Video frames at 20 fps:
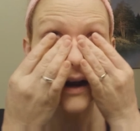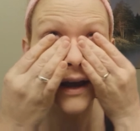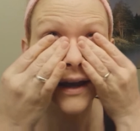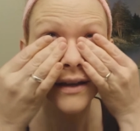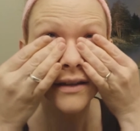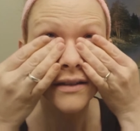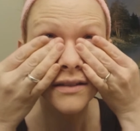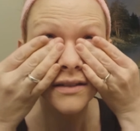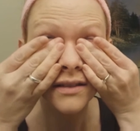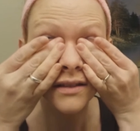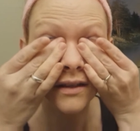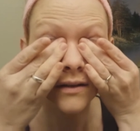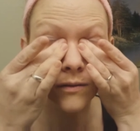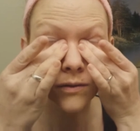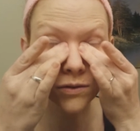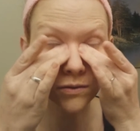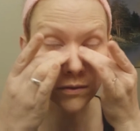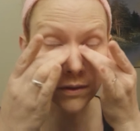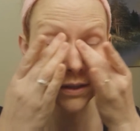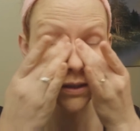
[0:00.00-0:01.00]
your eyes and
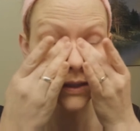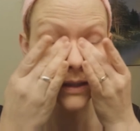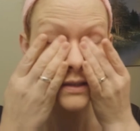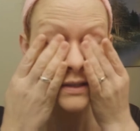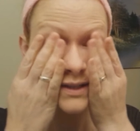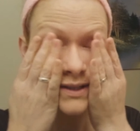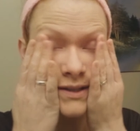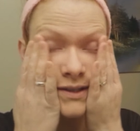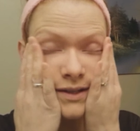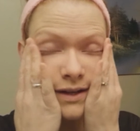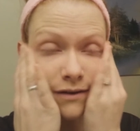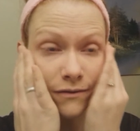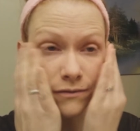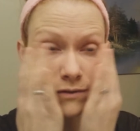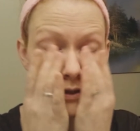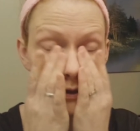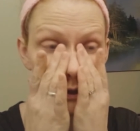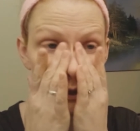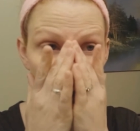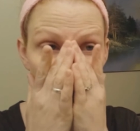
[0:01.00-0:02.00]
those creases and
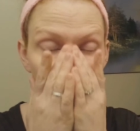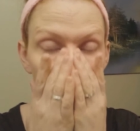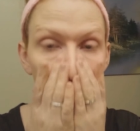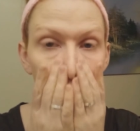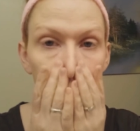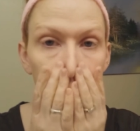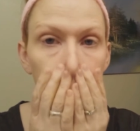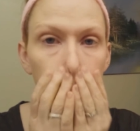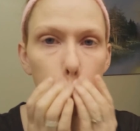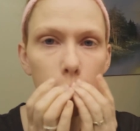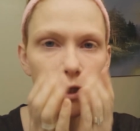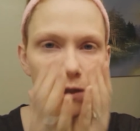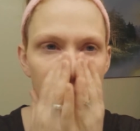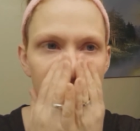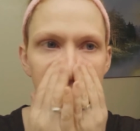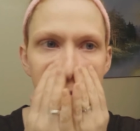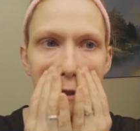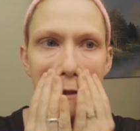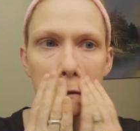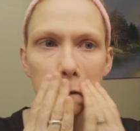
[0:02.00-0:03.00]
stuff. Just make
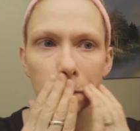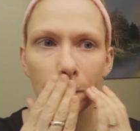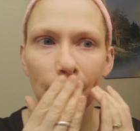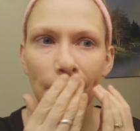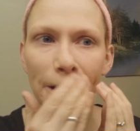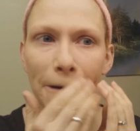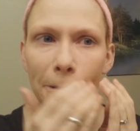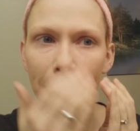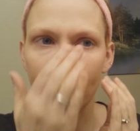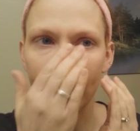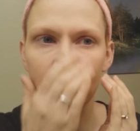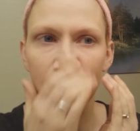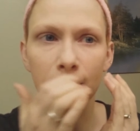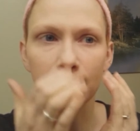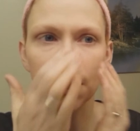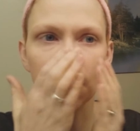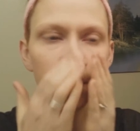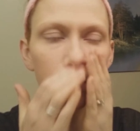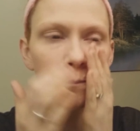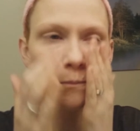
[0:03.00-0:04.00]
sure it's all spread out
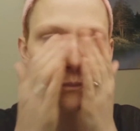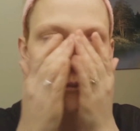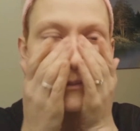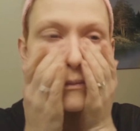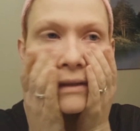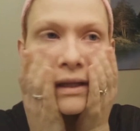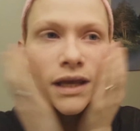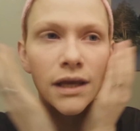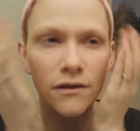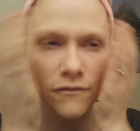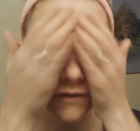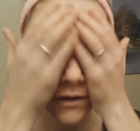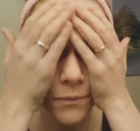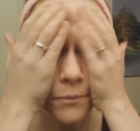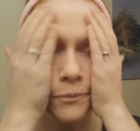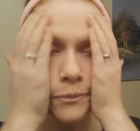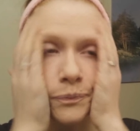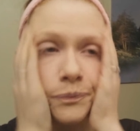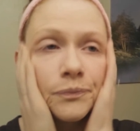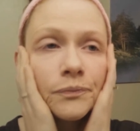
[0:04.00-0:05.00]
and even.
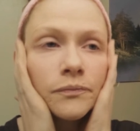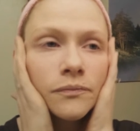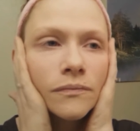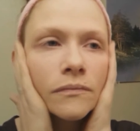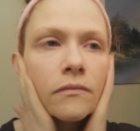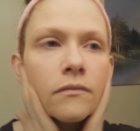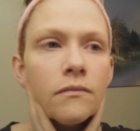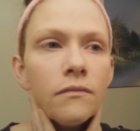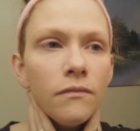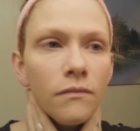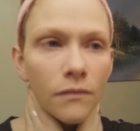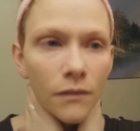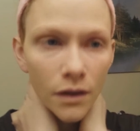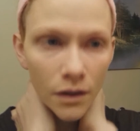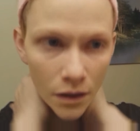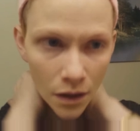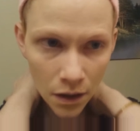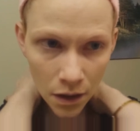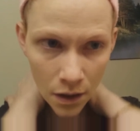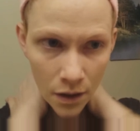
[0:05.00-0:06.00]

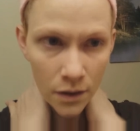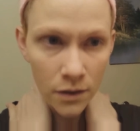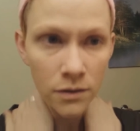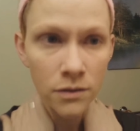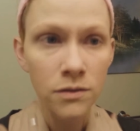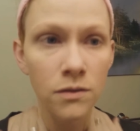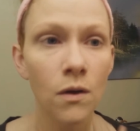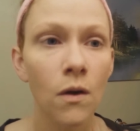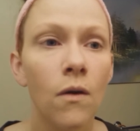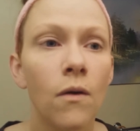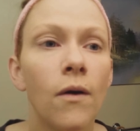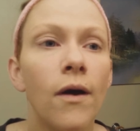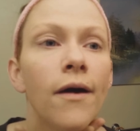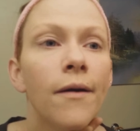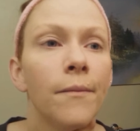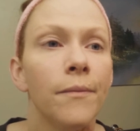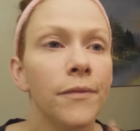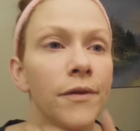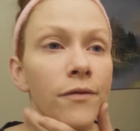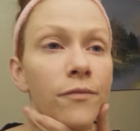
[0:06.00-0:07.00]
So
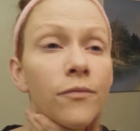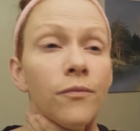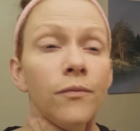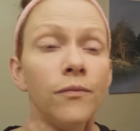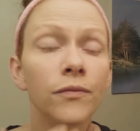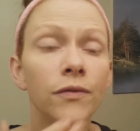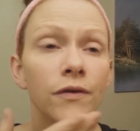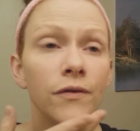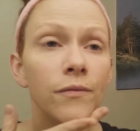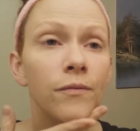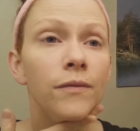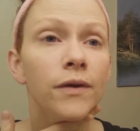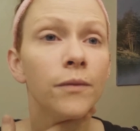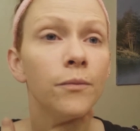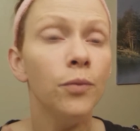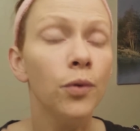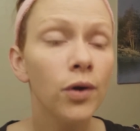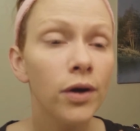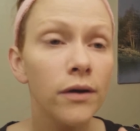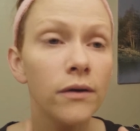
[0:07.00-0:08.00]
the
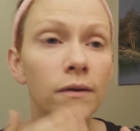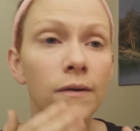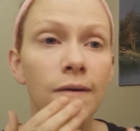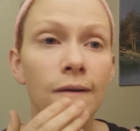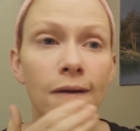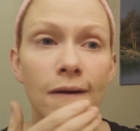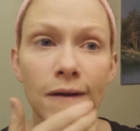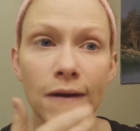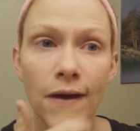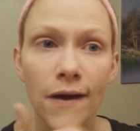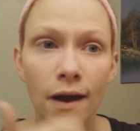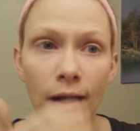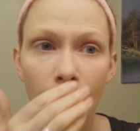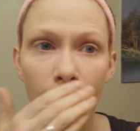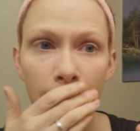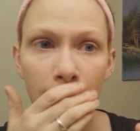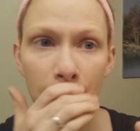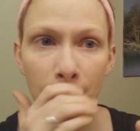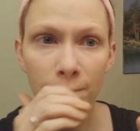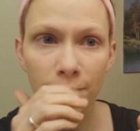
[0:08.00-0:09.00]
important,
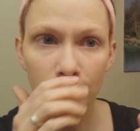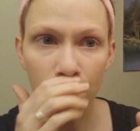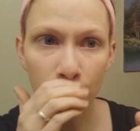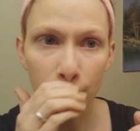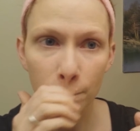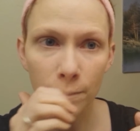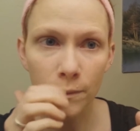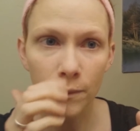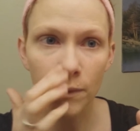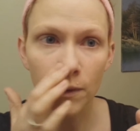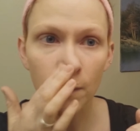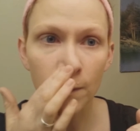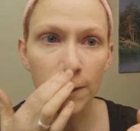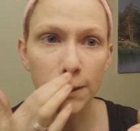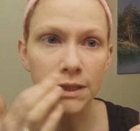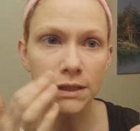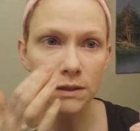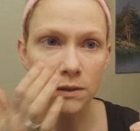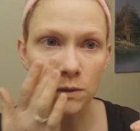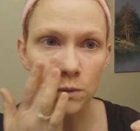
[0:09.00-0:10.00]
the
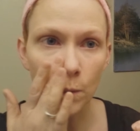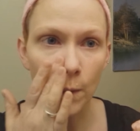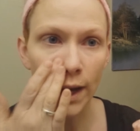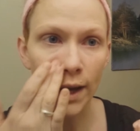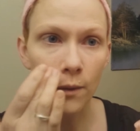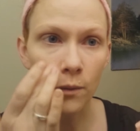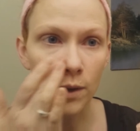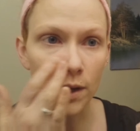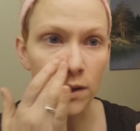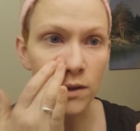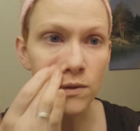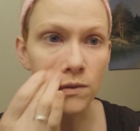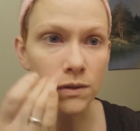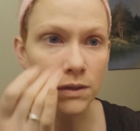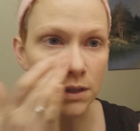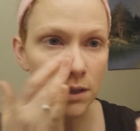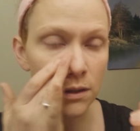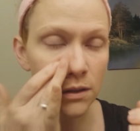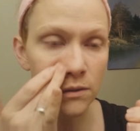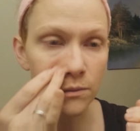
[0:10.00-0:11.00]
reasons why we
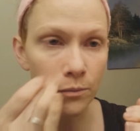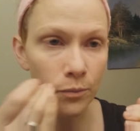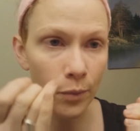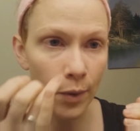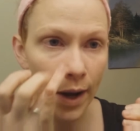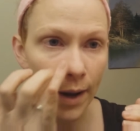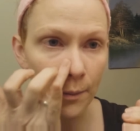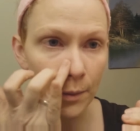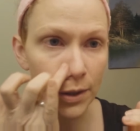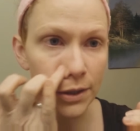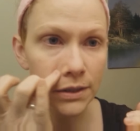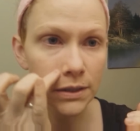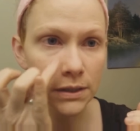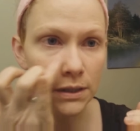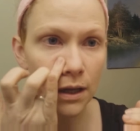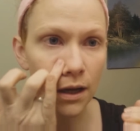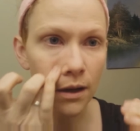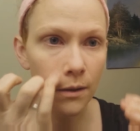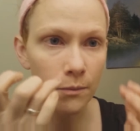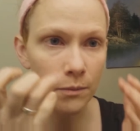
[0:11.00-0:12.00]
use the
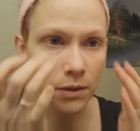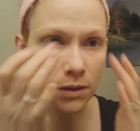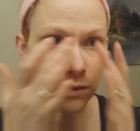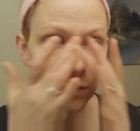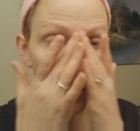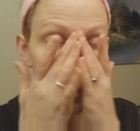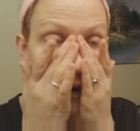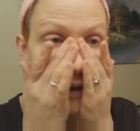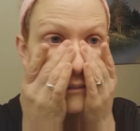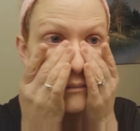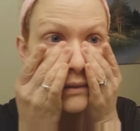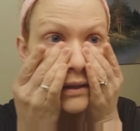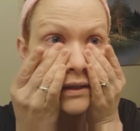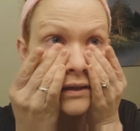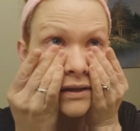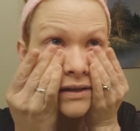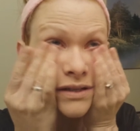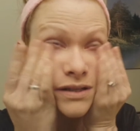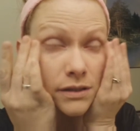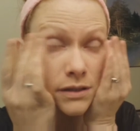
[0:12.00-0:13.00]
primers is, one,
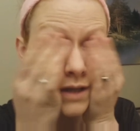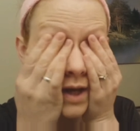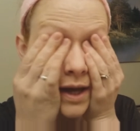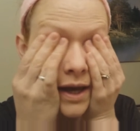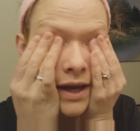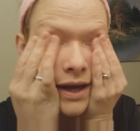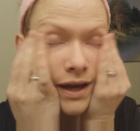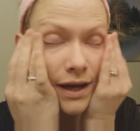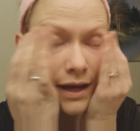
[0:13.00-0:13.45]
because